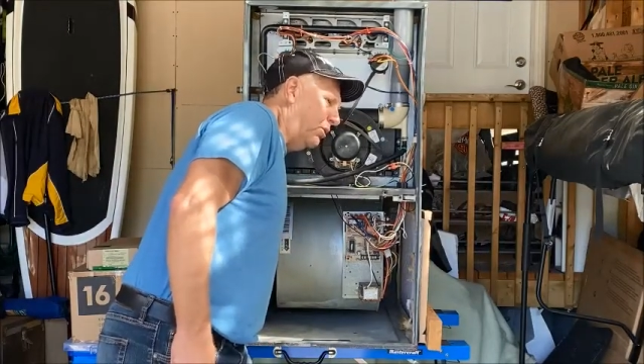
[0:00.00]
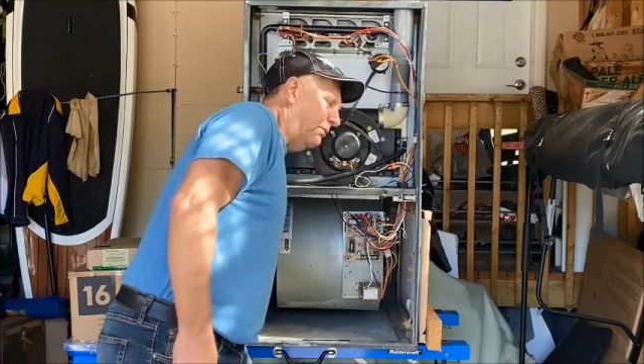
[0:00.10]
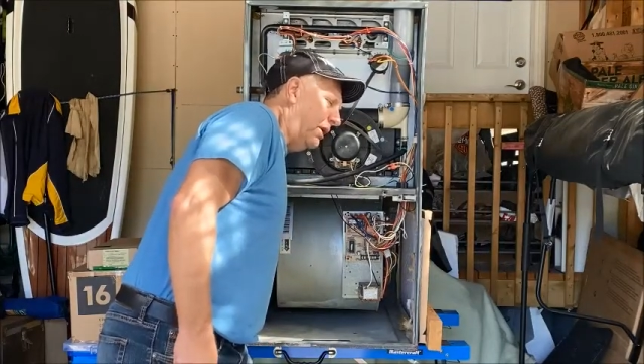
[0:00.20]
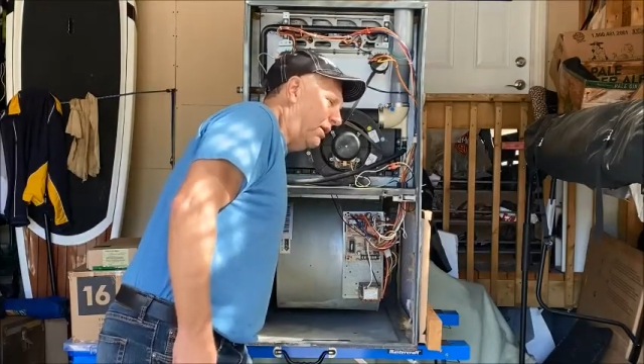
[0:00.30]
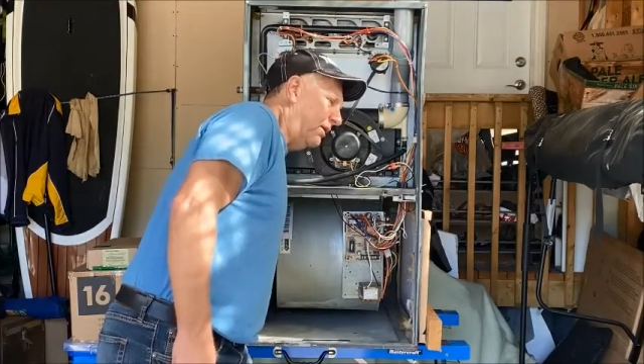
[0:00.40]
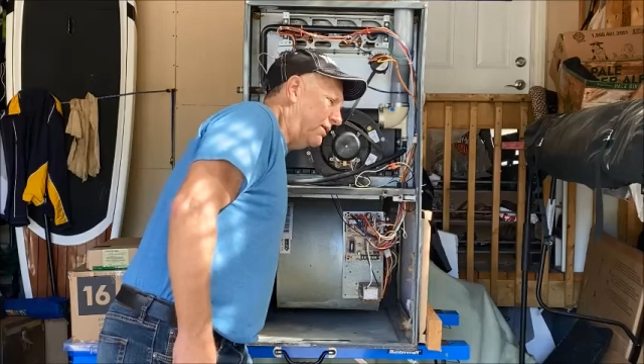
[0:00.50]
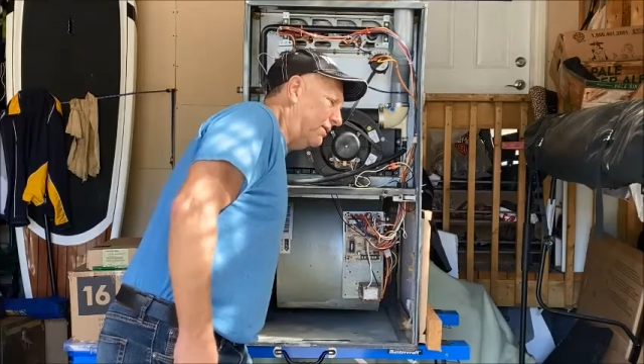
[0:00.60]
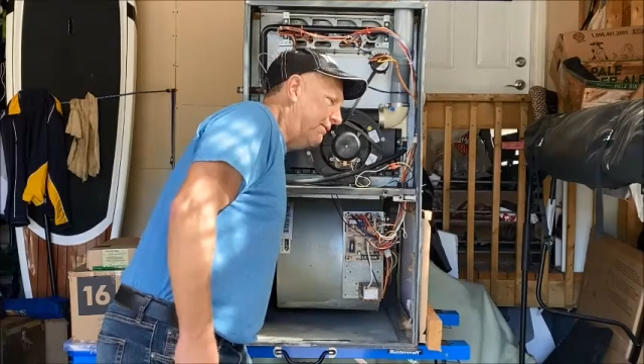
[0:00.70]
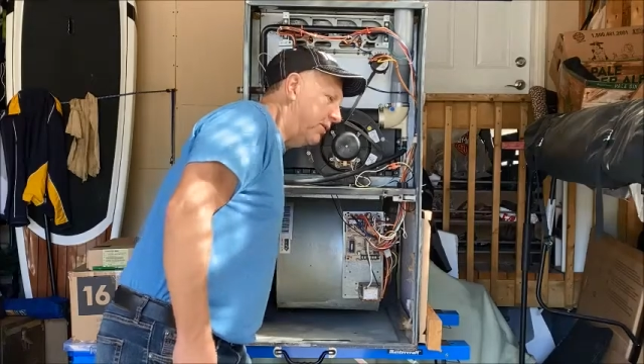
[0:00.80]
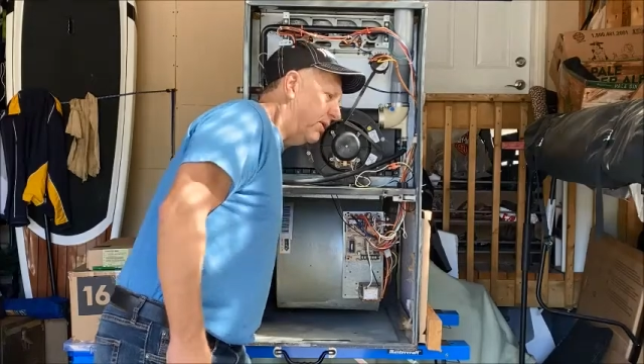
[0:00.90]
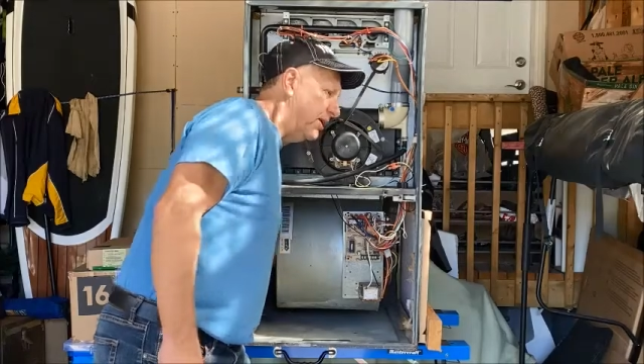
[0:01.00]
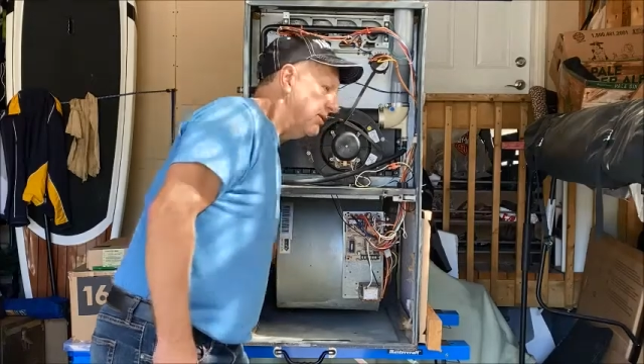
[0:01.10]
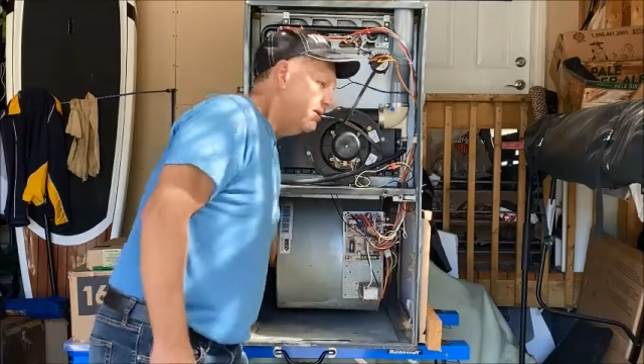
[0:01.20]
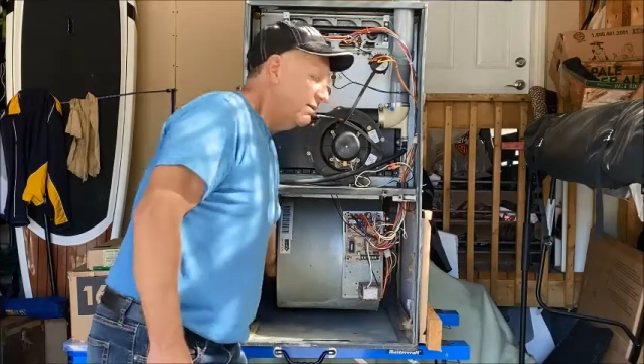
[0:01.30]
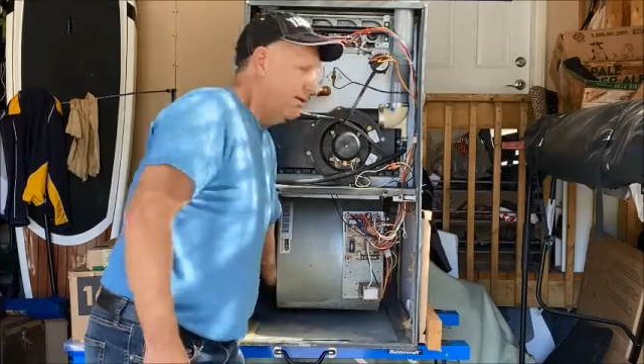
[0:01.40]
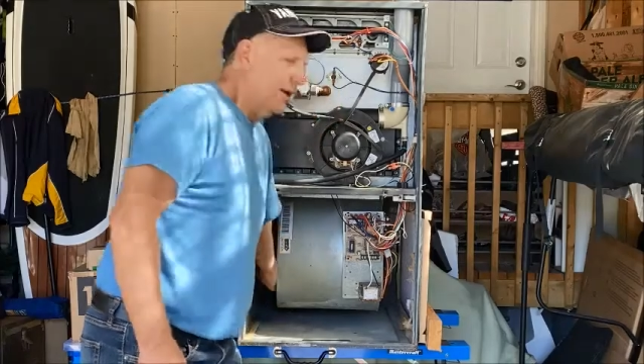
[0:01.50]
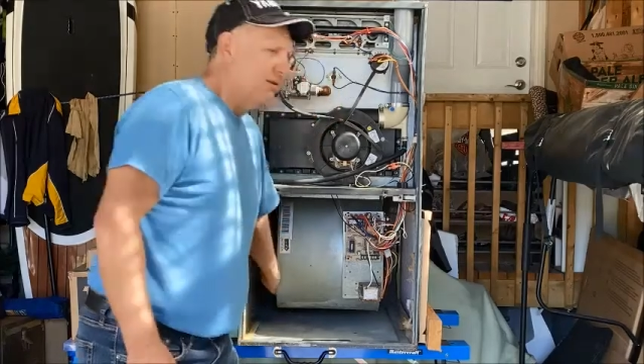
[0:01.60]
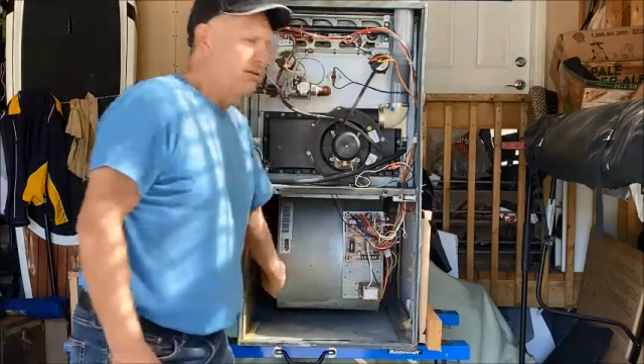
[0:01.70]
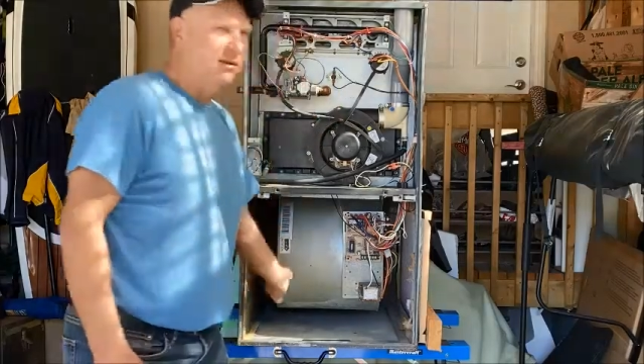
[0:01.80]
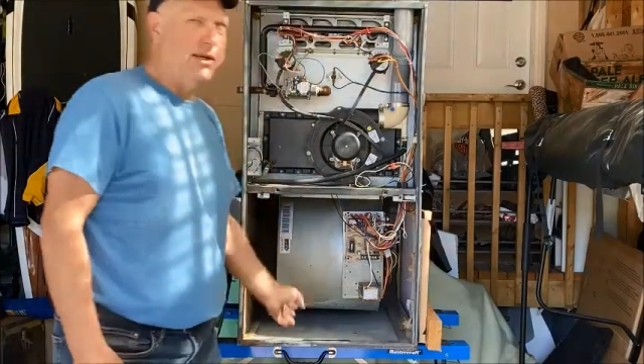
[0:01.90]
bearings. If there is,
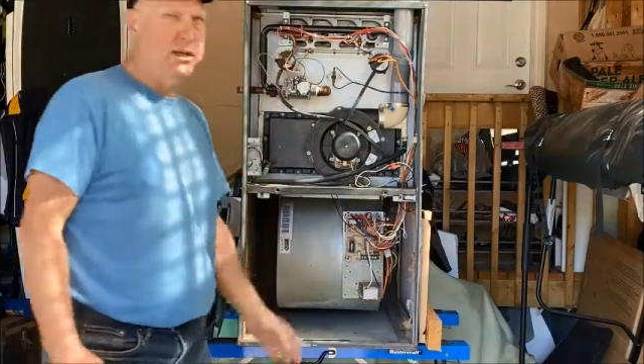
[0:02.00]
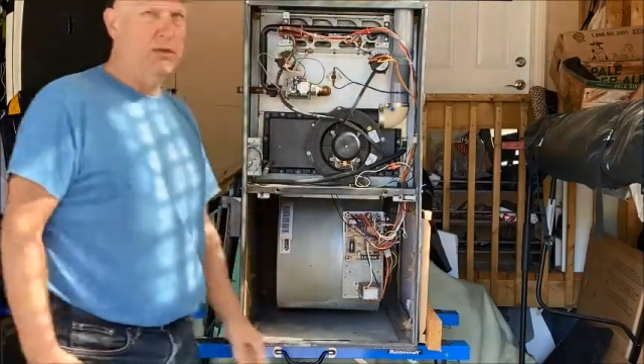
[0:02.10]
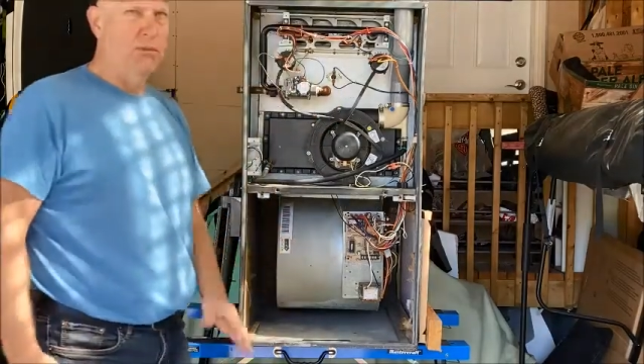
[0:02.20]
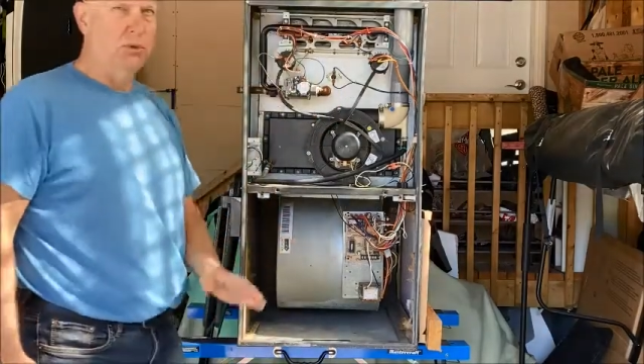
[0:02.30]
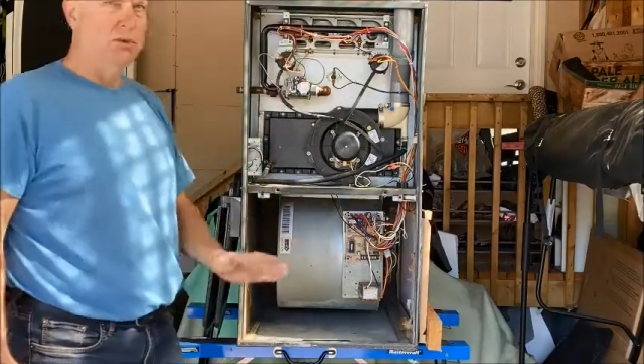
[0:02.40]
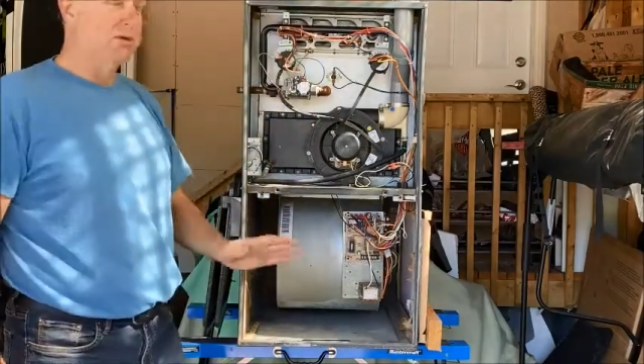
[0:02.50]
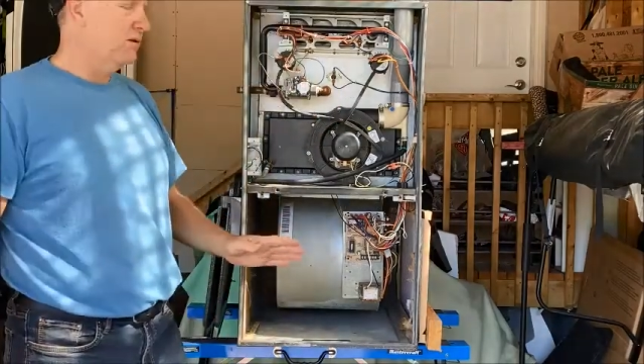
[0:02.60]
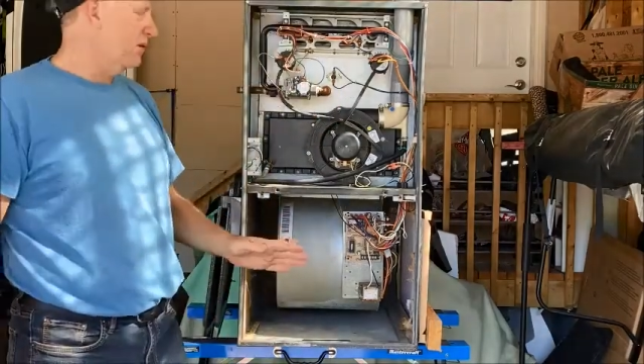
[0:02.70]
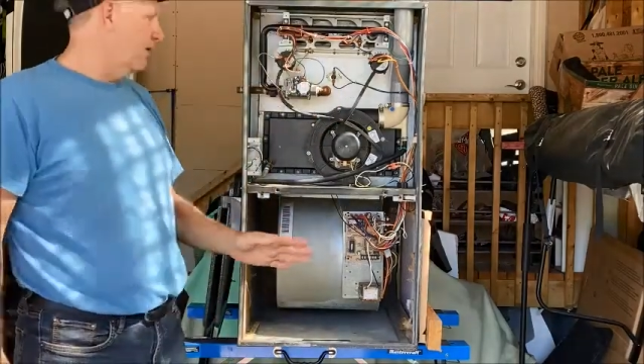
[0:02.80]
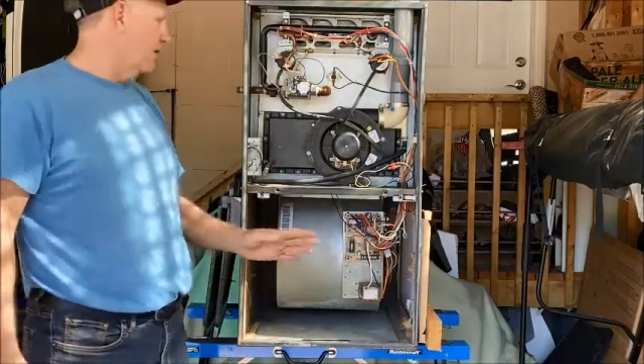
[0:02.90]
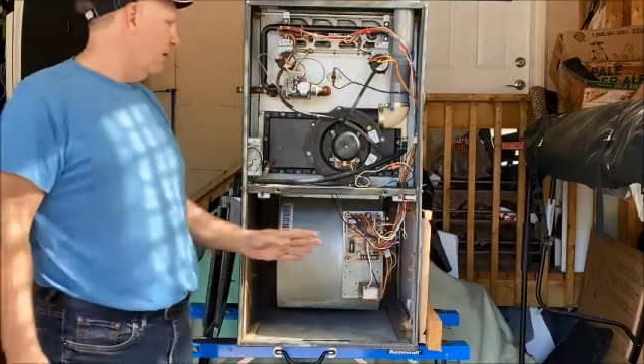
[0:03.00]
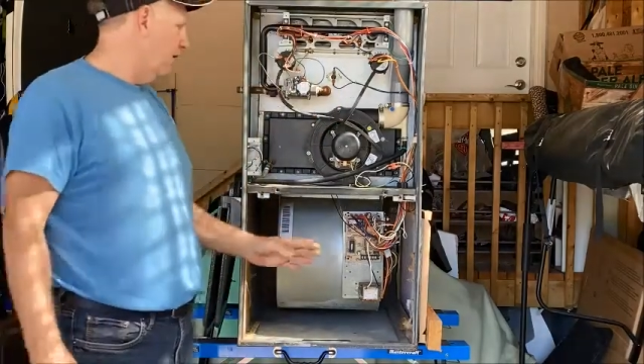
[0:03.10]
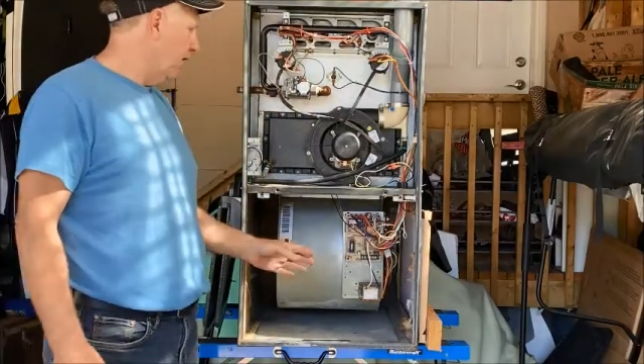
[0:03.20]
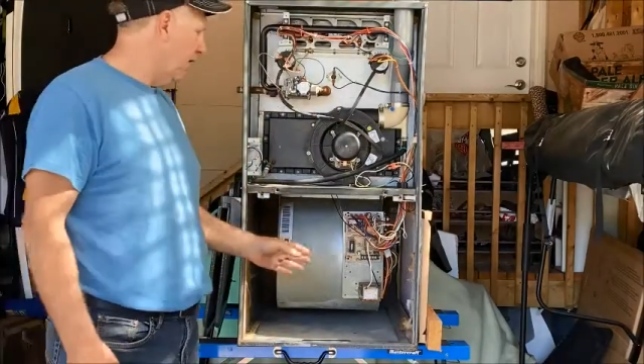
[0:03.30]
that's a sign the motor's starting